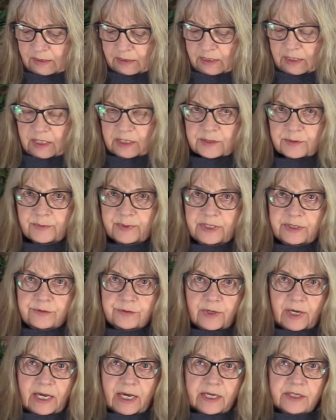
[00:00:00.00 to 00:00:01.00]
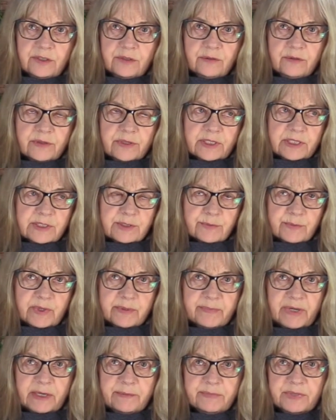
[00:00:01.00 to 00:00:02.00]
As we try new things, we
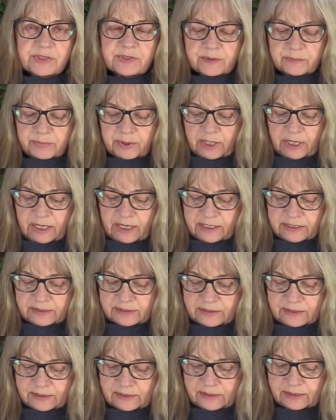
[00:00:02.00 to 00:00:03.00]
might be surprised